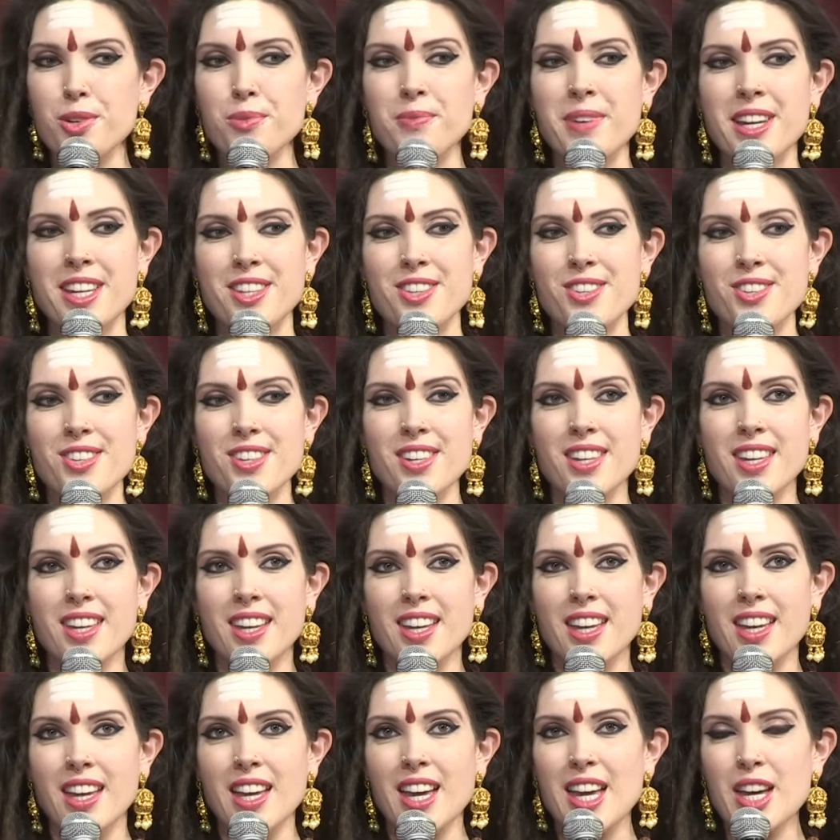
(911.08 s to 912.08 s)
much.
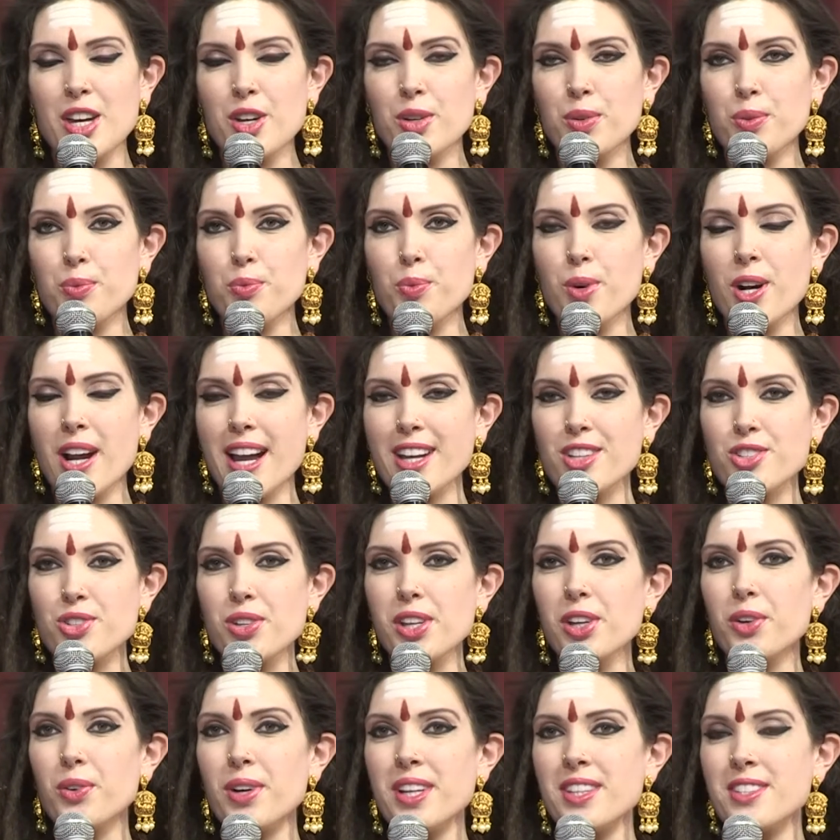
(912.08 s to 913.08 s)
We're
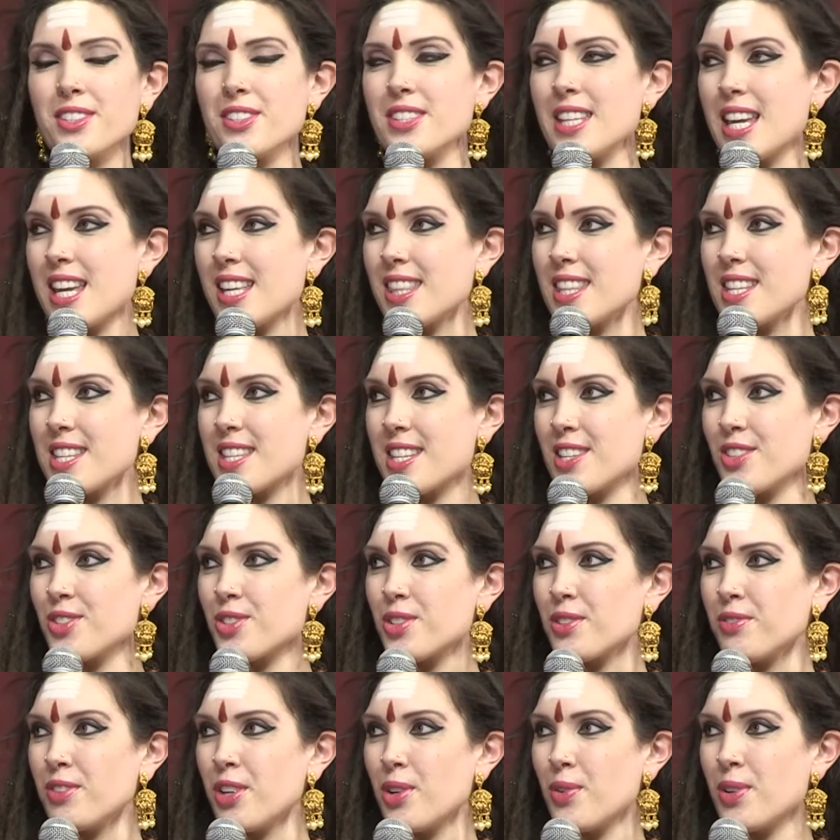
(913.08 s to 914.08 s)
actually going to take this
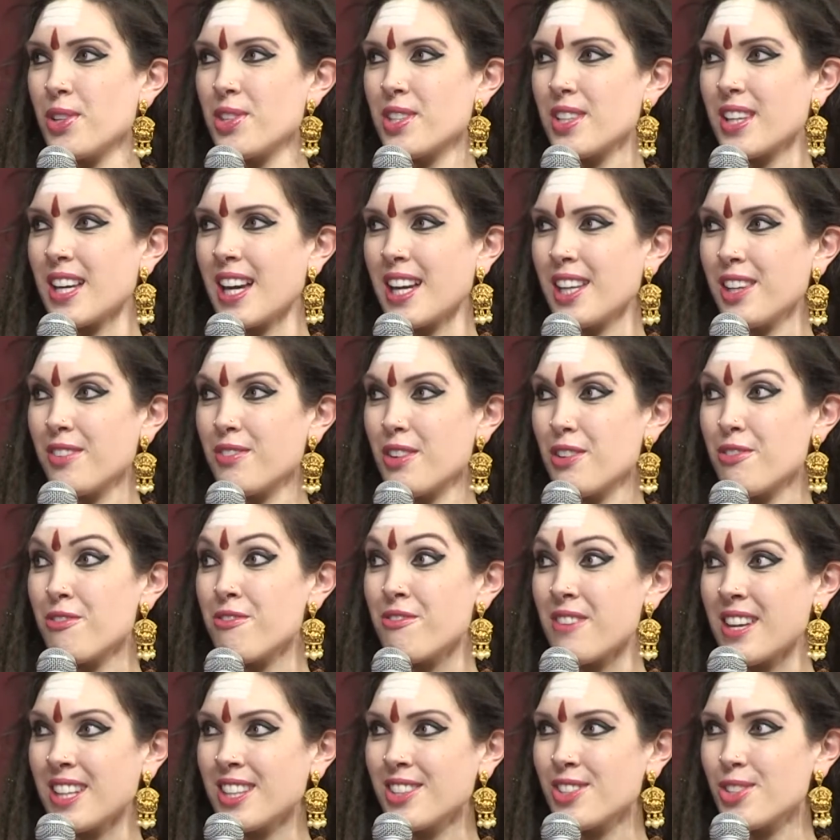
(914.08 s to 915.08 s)
interview into kind of a
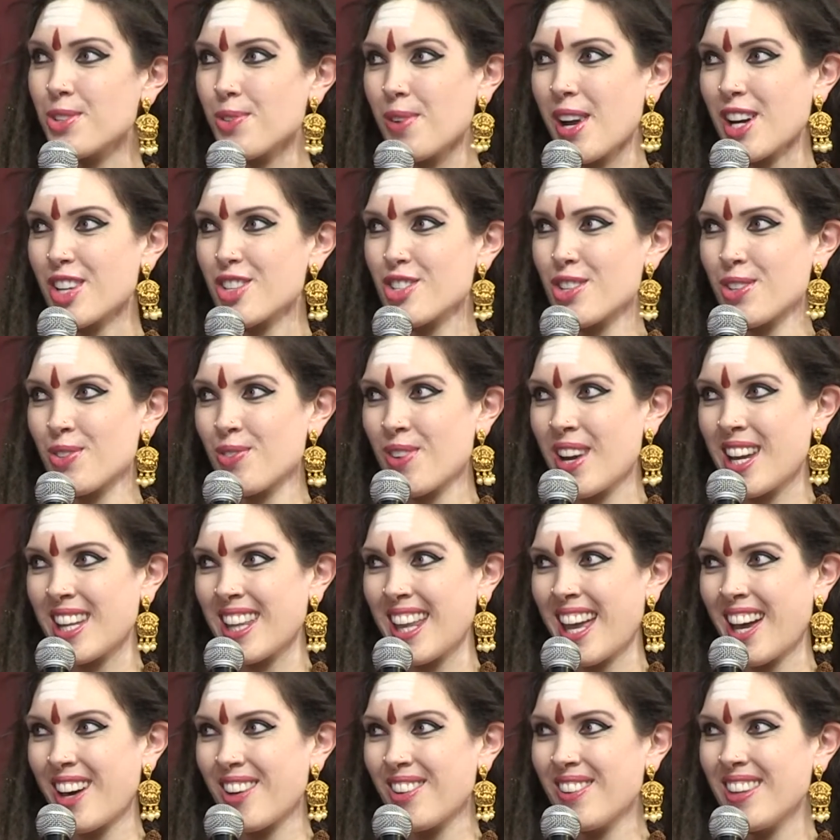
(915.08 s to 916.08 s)
fun direction right
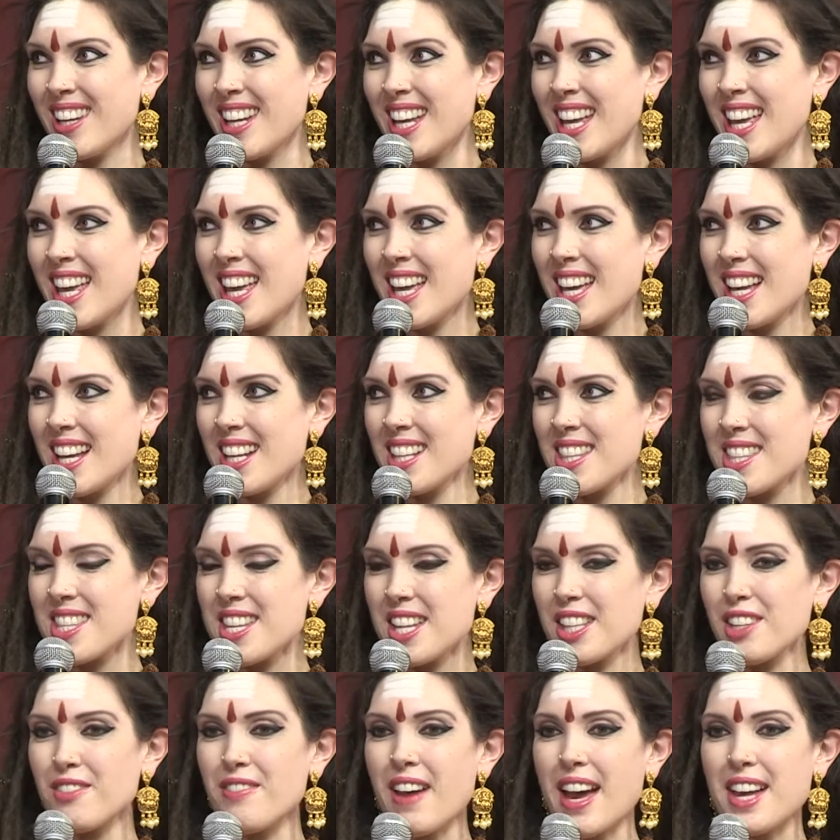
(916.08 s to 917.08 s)
now.
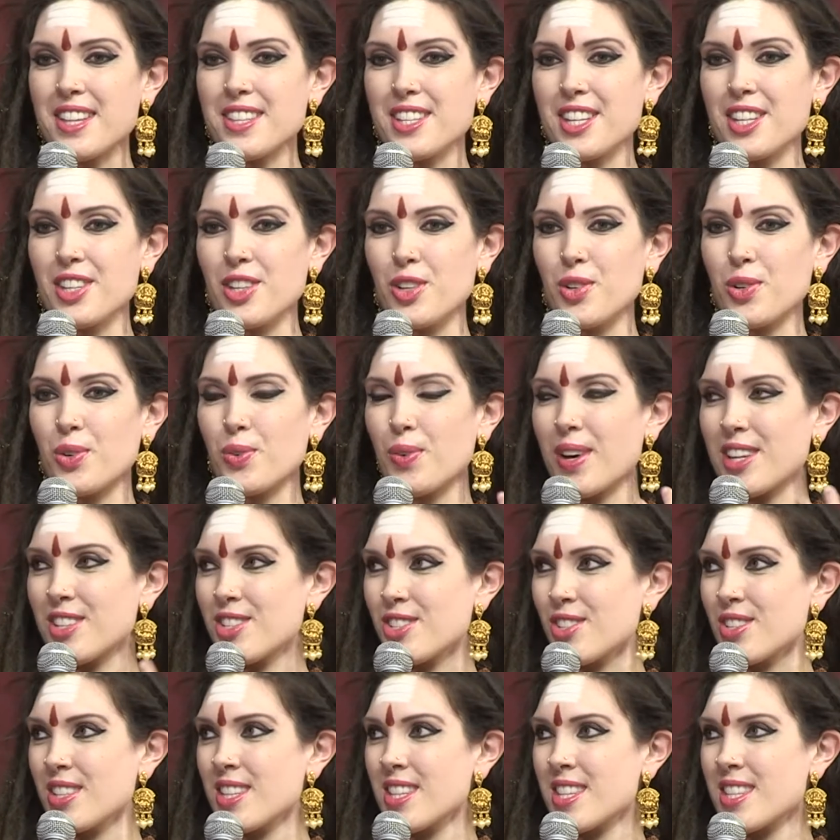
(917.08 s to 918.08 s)
Instead of asking you
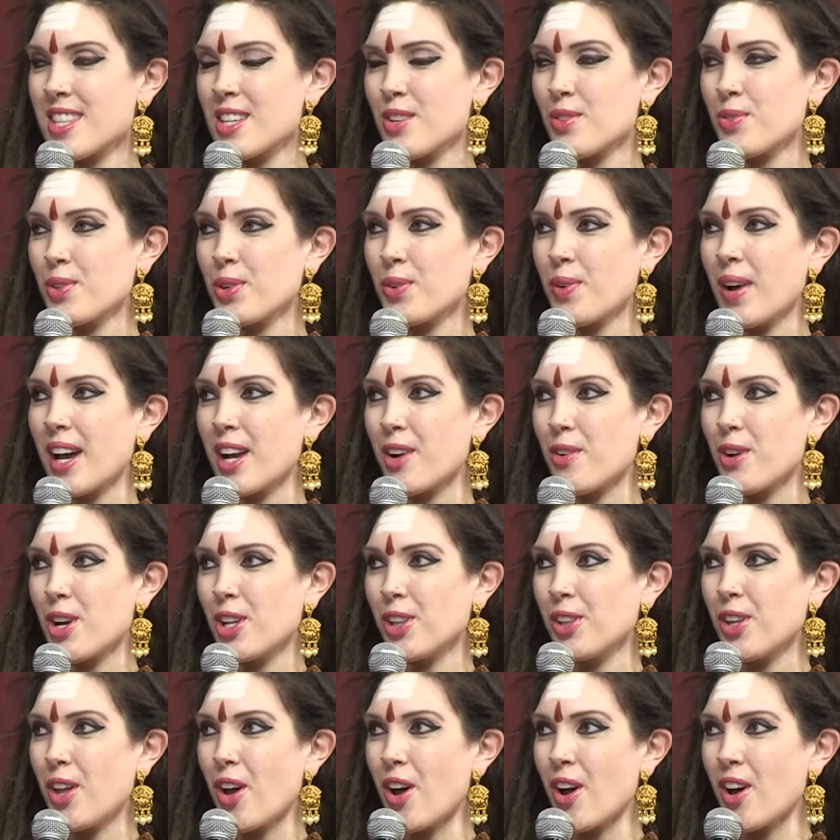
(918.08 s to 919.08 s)
questions that require a
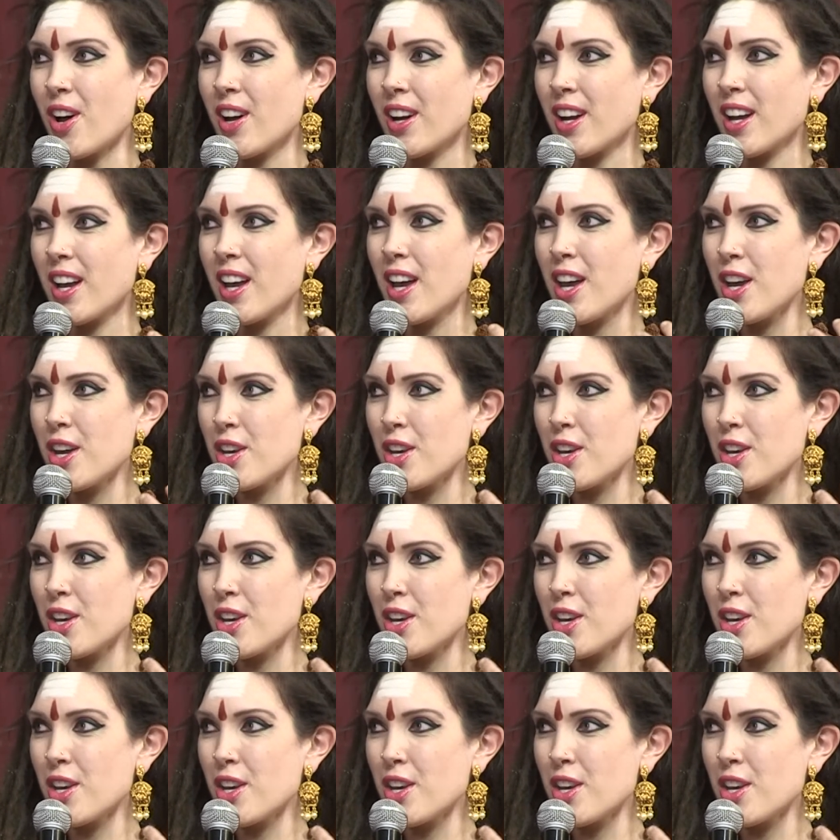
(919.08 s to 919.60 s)
long,